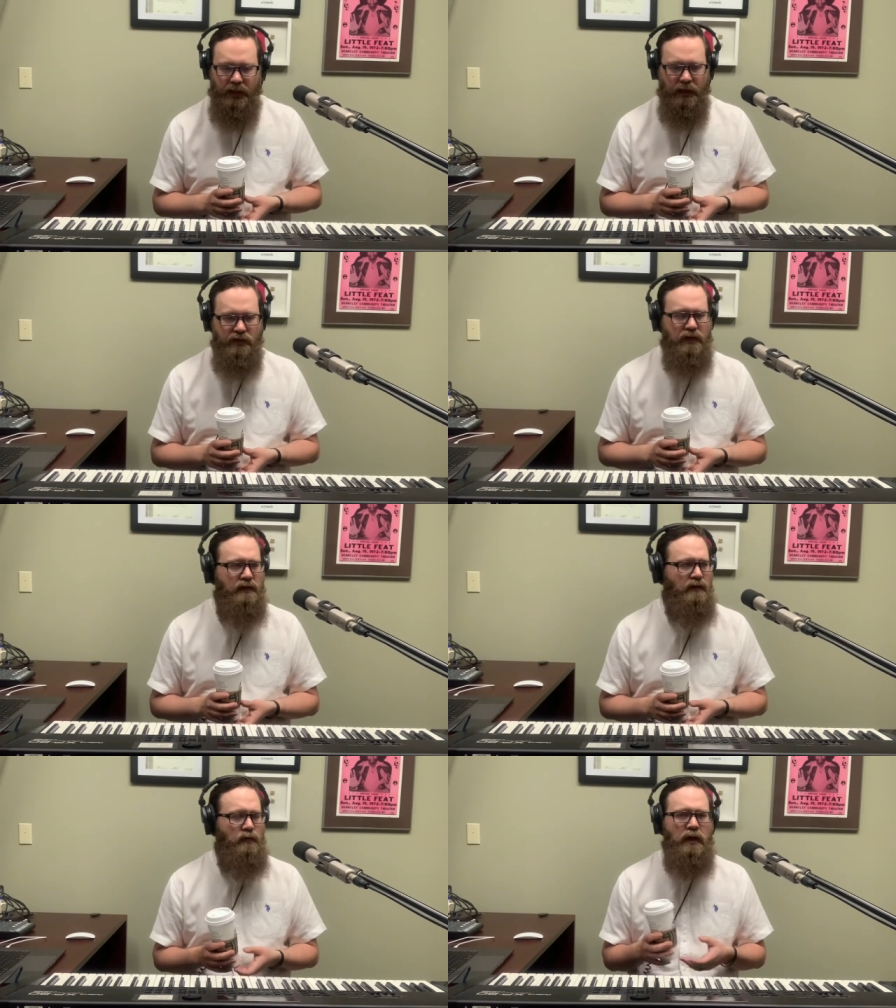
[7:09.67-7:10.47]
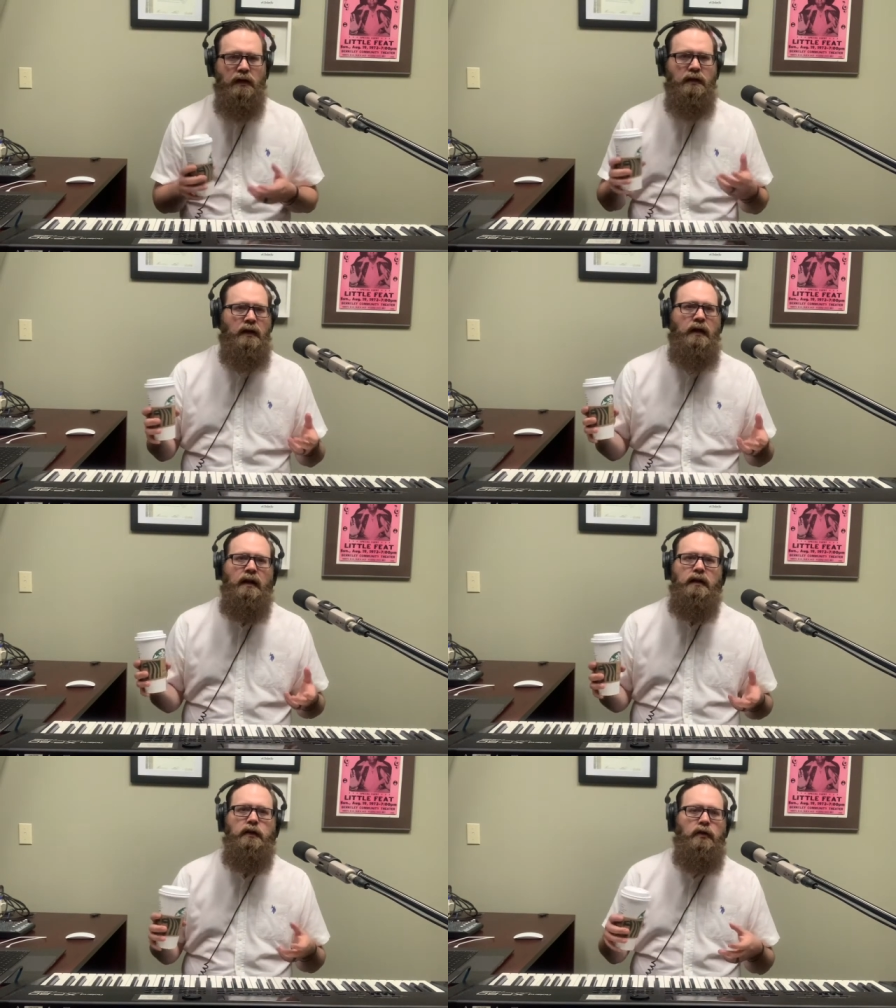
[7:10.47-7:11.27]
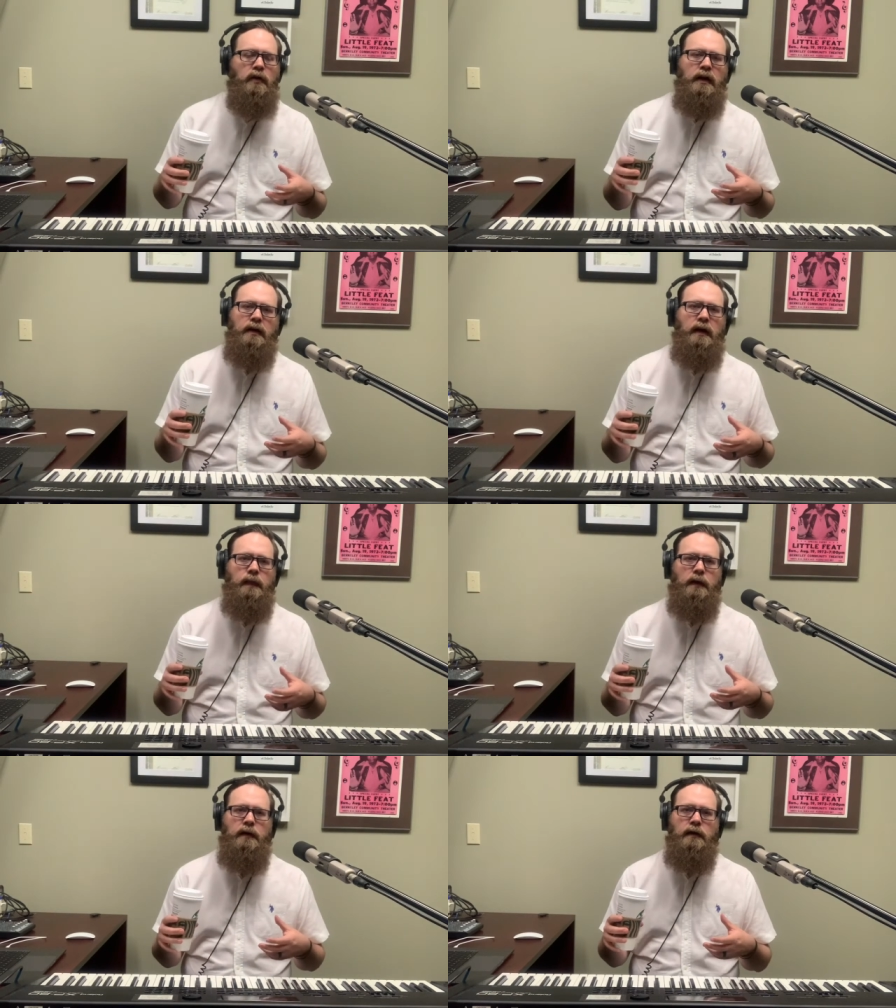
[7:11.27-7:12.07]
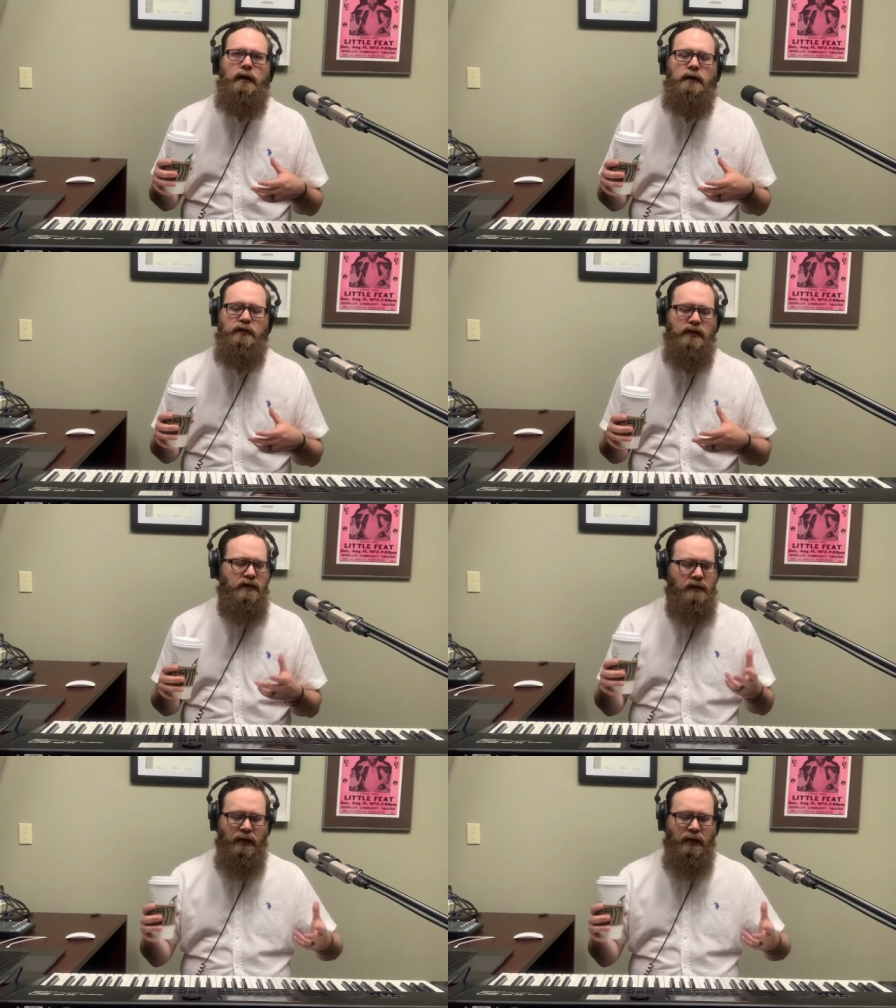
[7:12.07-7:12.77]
She says, well, I just